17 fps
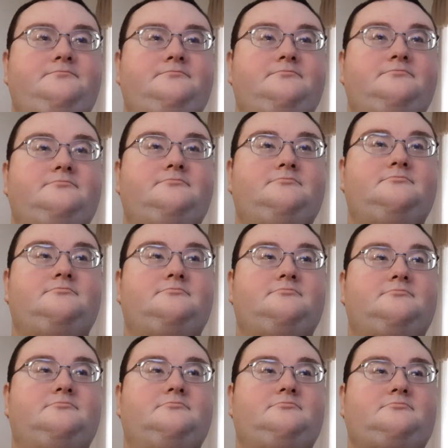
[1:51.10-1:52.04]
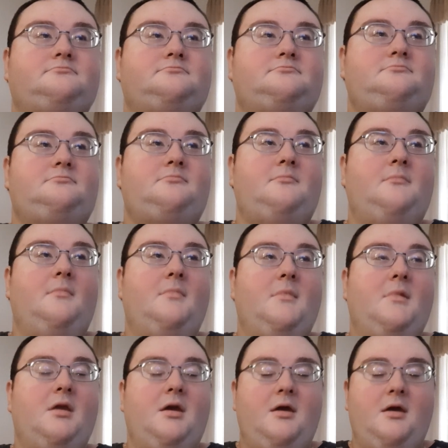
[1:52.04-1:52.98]

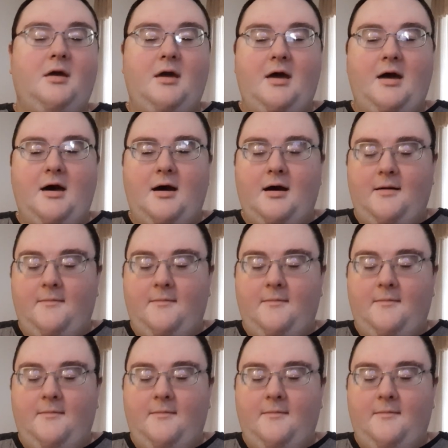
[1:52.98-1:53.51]
[no speech]